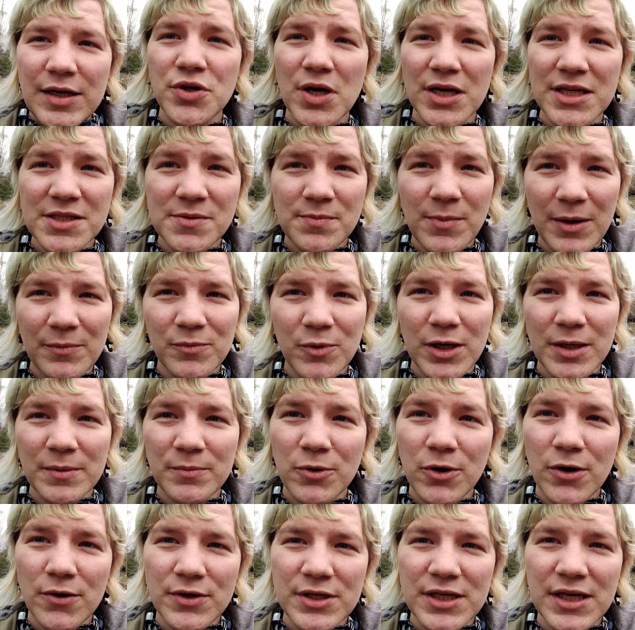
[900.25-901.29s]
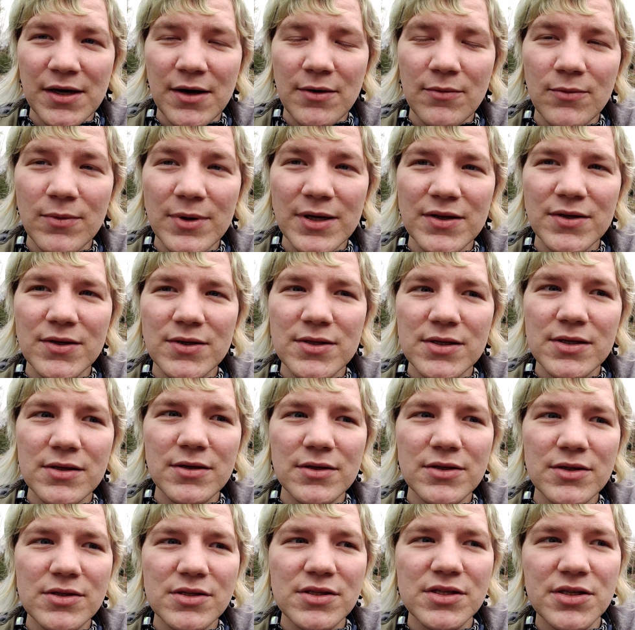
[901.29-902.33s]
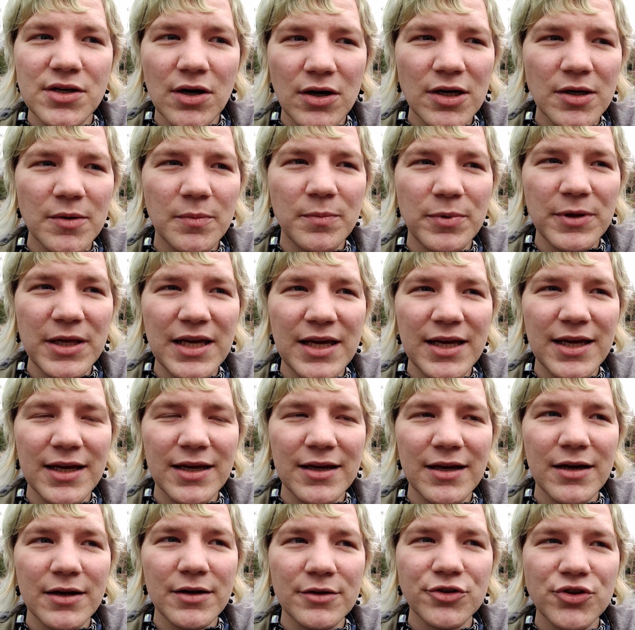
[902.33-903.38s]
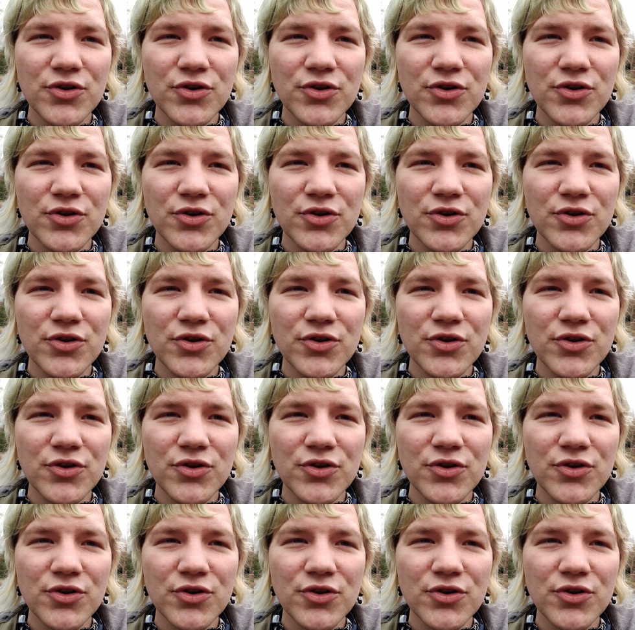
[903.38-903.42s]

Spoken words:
transmembrane protein will start being